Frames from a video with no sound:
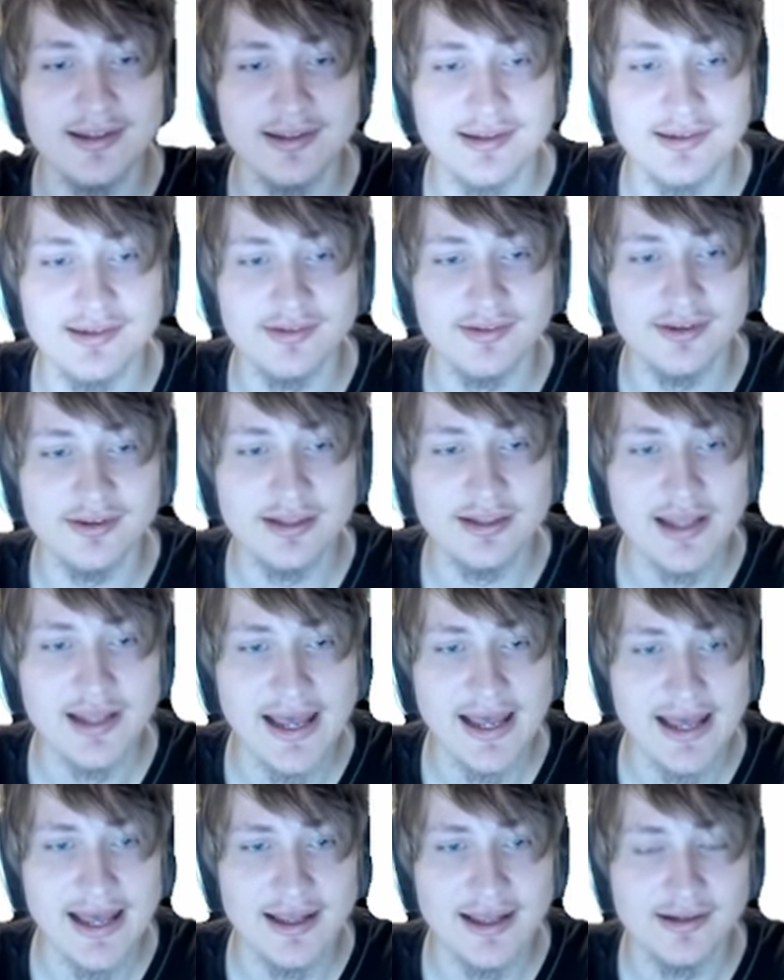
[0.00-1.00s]
easily
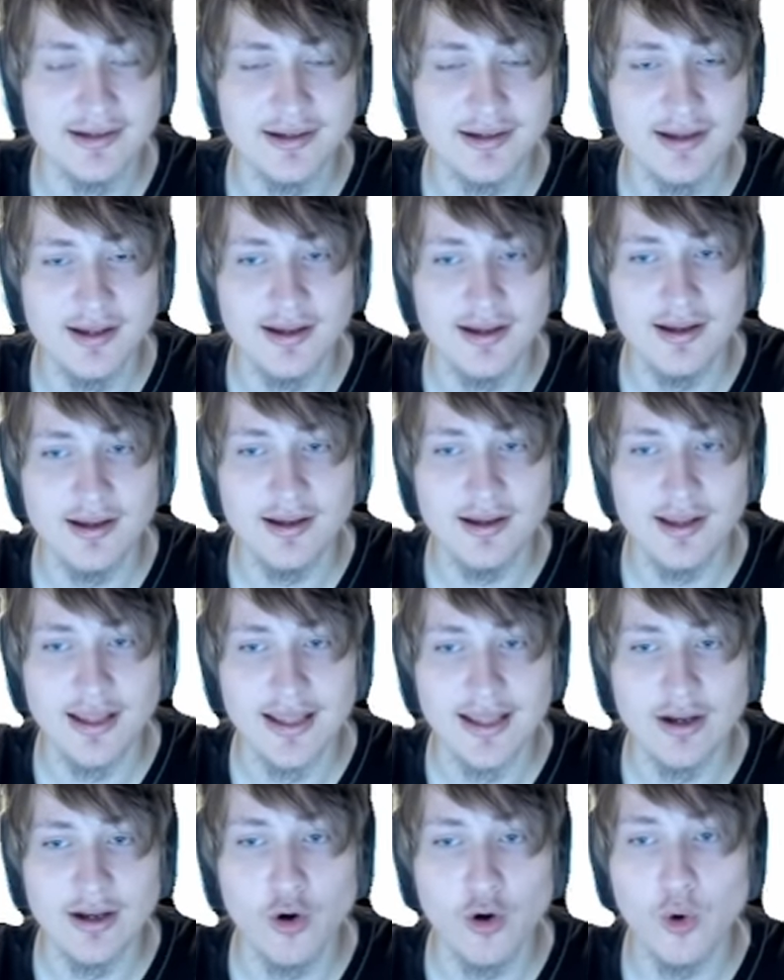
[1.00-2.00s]
add
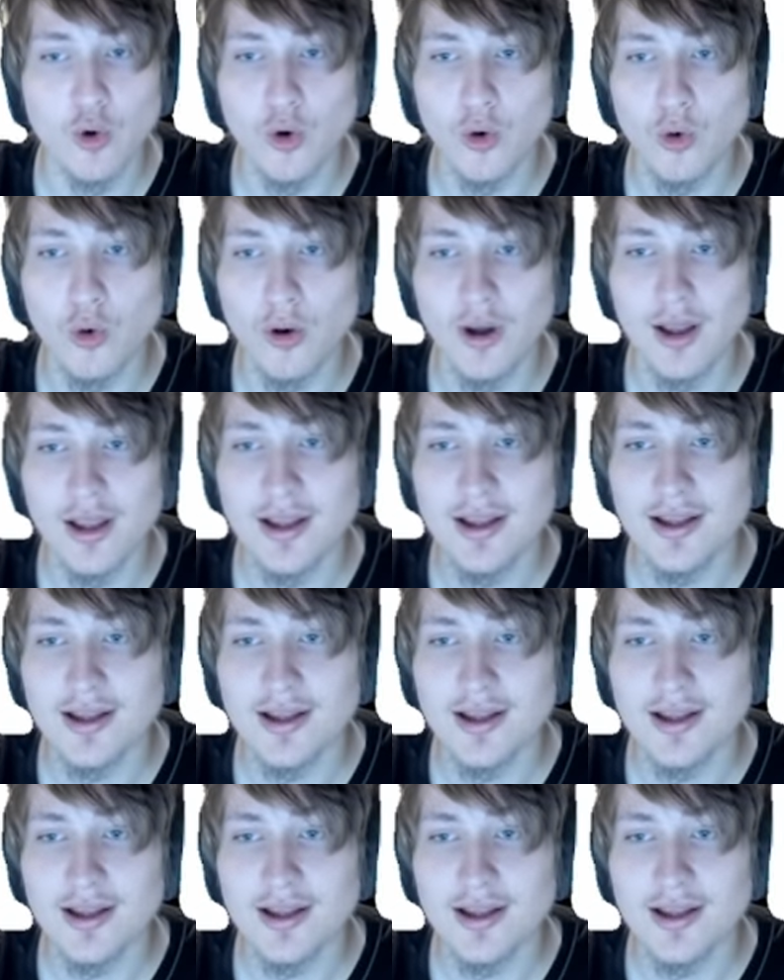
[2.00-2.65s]
a whole